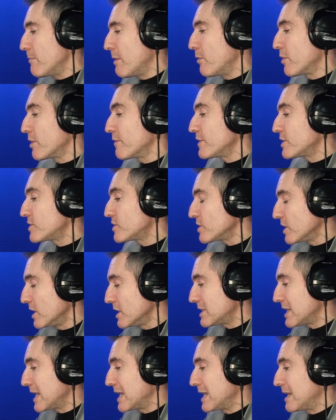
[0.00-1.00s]
I want to
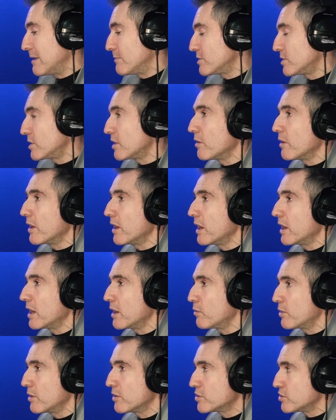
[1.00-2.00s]
facilitate him to do it, and I
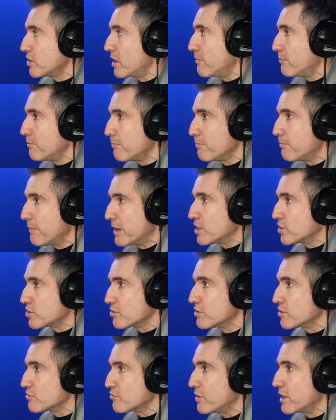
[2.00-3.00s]
want to try and make
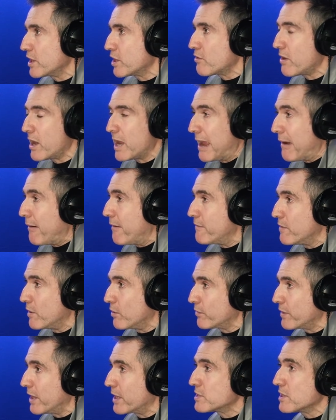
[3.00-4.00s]
sure it's really great, however
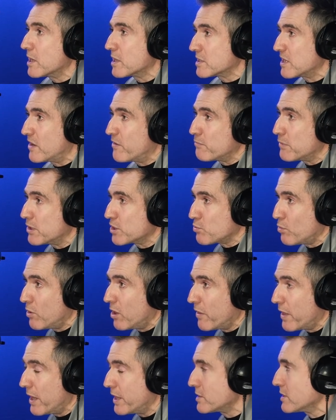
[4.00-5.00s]
long that takes and however much
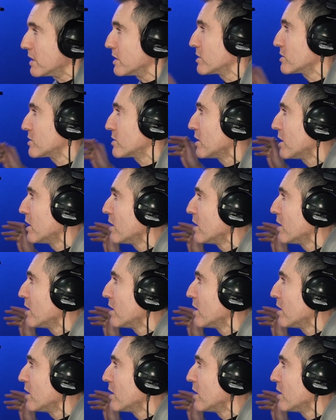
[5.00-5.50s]
work that takes.